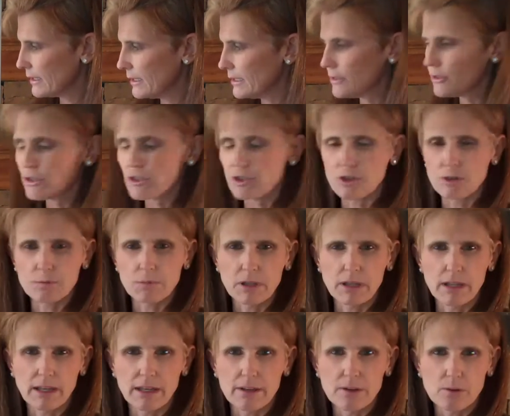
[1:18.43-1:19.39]
into your
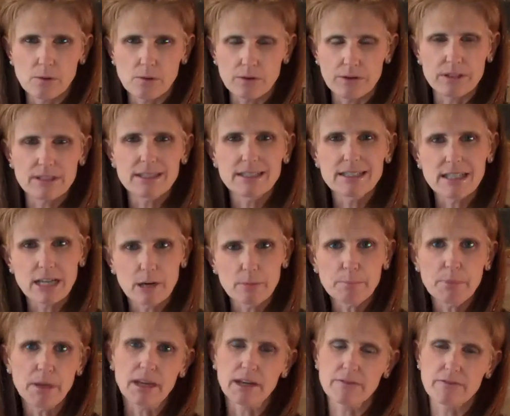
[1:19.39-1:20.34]
blood, or the
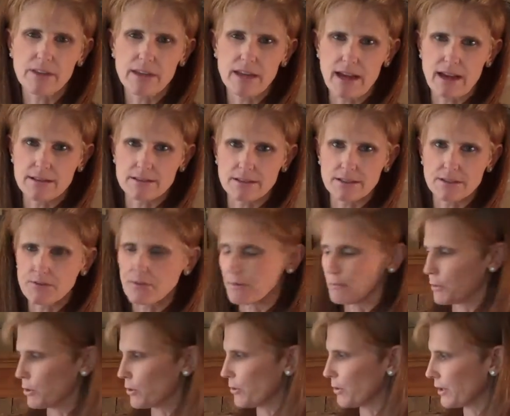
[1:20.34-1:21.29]
dumping of the acids
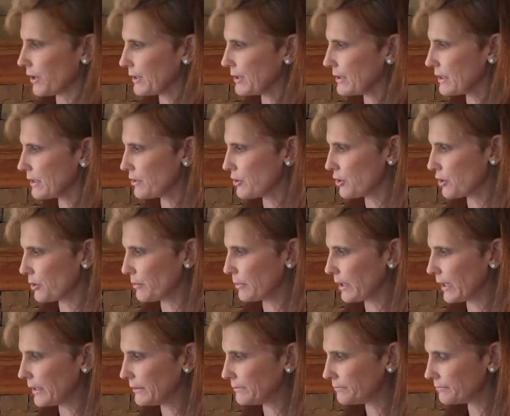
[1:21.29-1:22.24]
from your organs into your
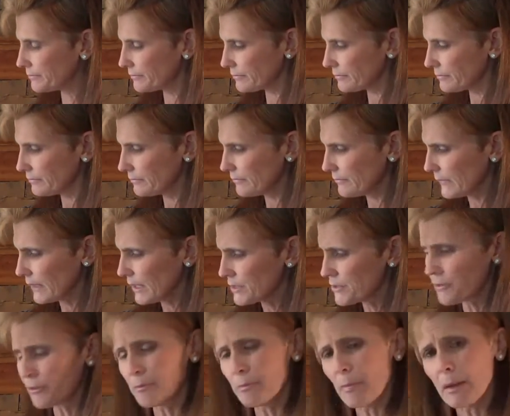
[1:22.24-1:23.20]
blood.
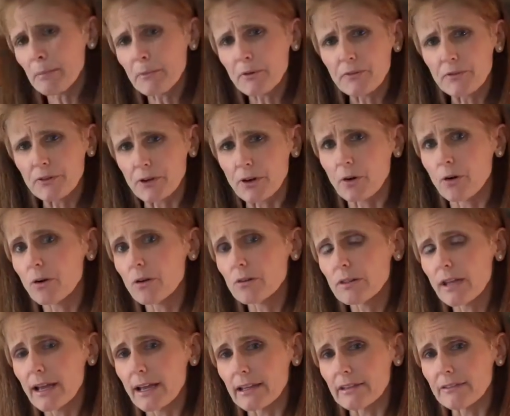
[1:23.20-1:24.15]
So remember for your
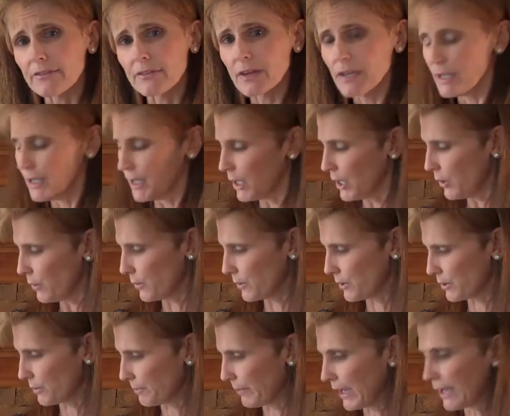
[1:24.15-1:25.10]
whole life
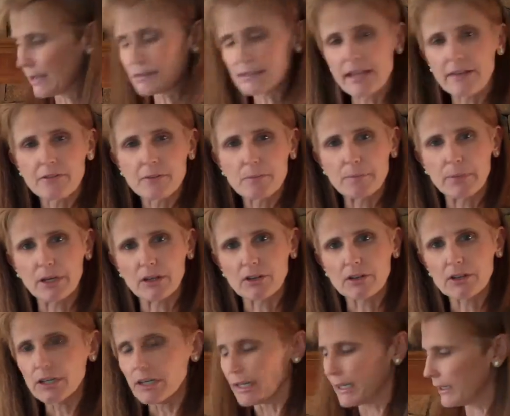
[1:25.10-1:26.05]
when your bowels haven't
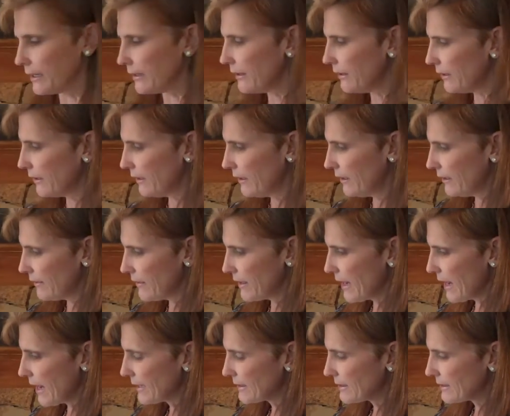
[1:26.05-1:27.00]
been good,
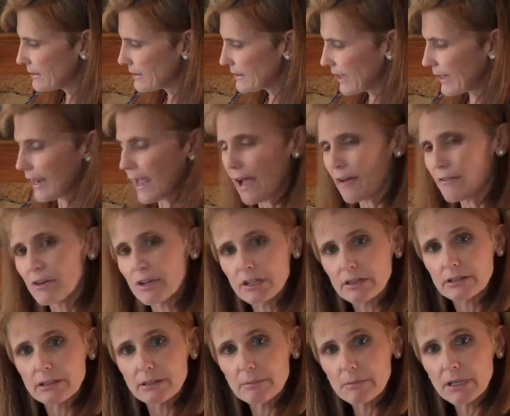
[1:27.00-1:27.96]
the acids that haven't
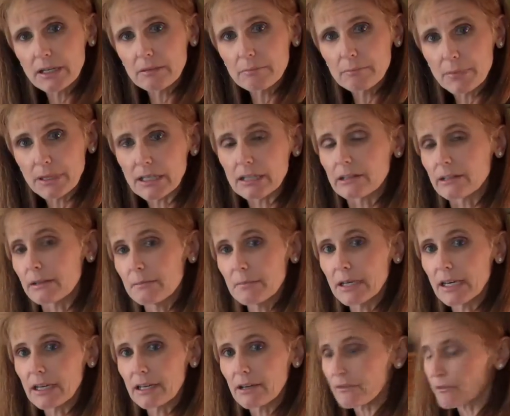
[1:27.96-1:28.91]
elim been
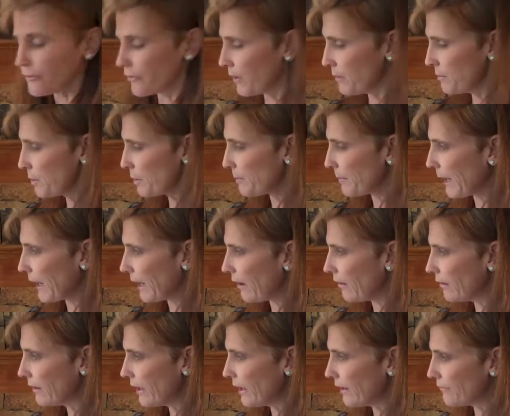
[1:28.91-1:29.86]
eliminated from your
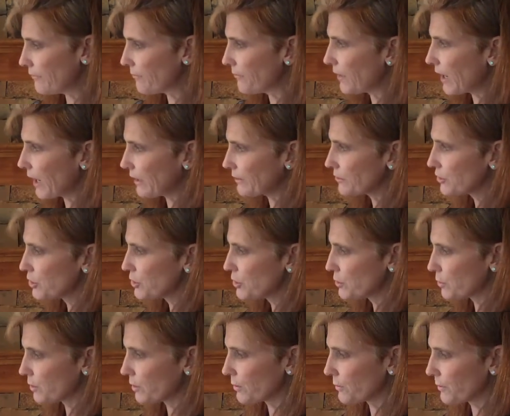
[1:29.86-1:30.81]
bowel have gotten
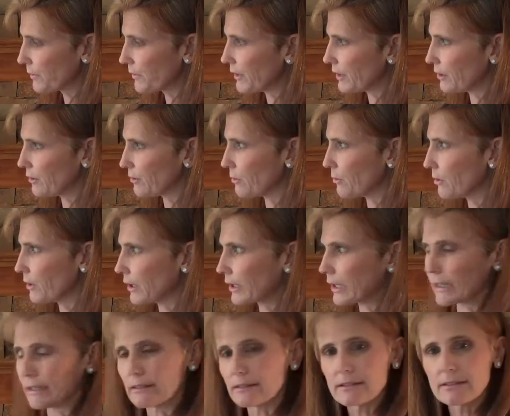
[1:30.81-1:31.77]
stored within your
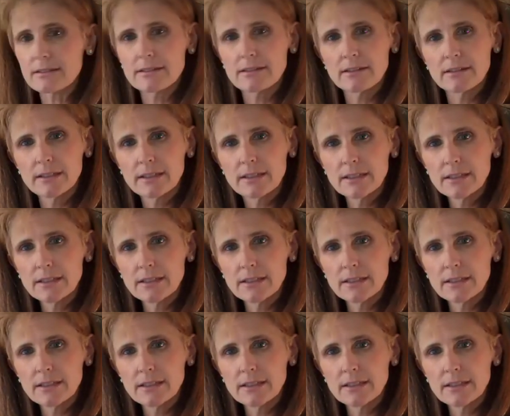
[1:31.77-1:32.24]
organs.